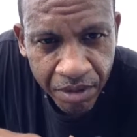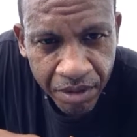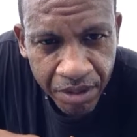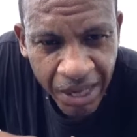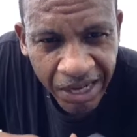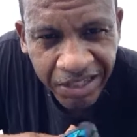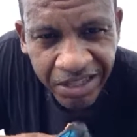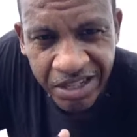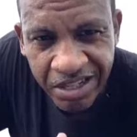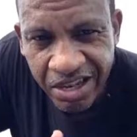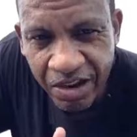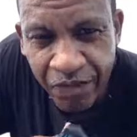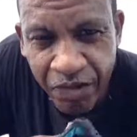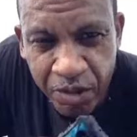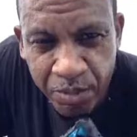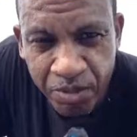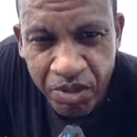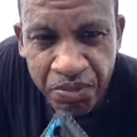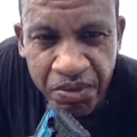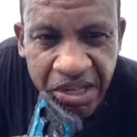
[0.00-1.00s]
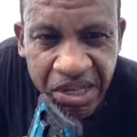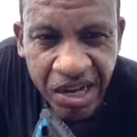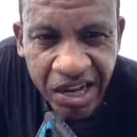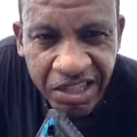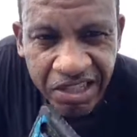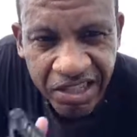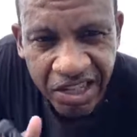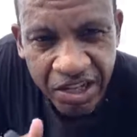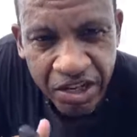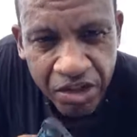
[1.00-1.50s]
That's the difference between
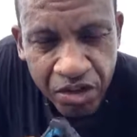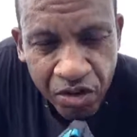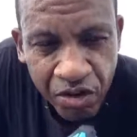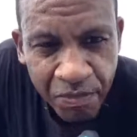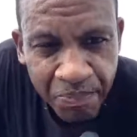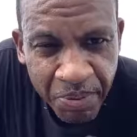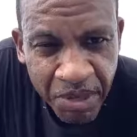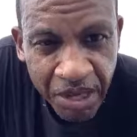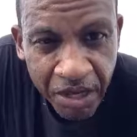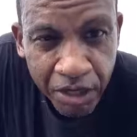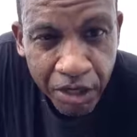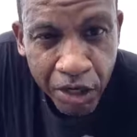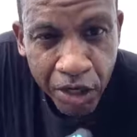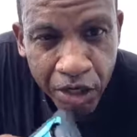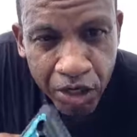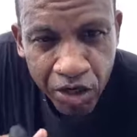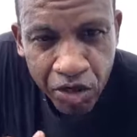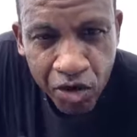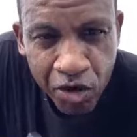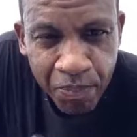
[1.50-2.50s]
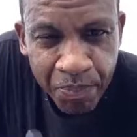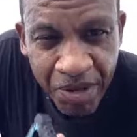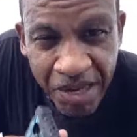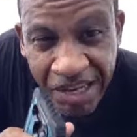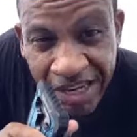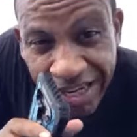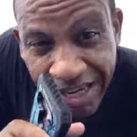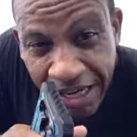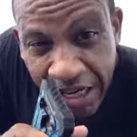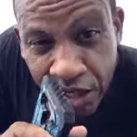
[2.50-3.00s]
us and the European. The
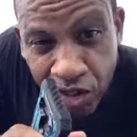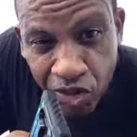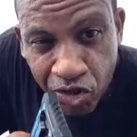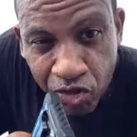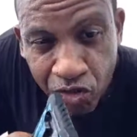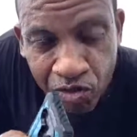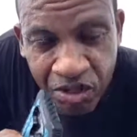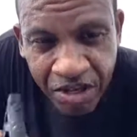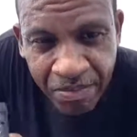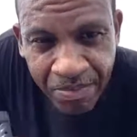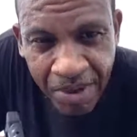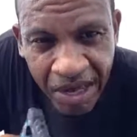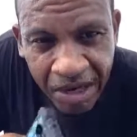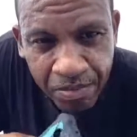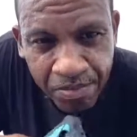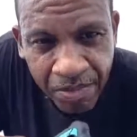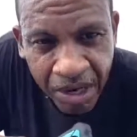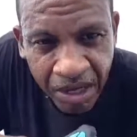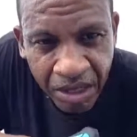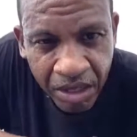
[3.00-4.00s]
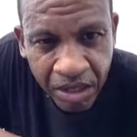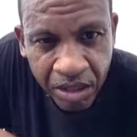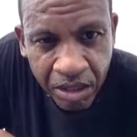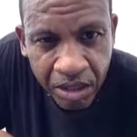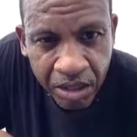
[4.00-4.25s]
European needs you to make money.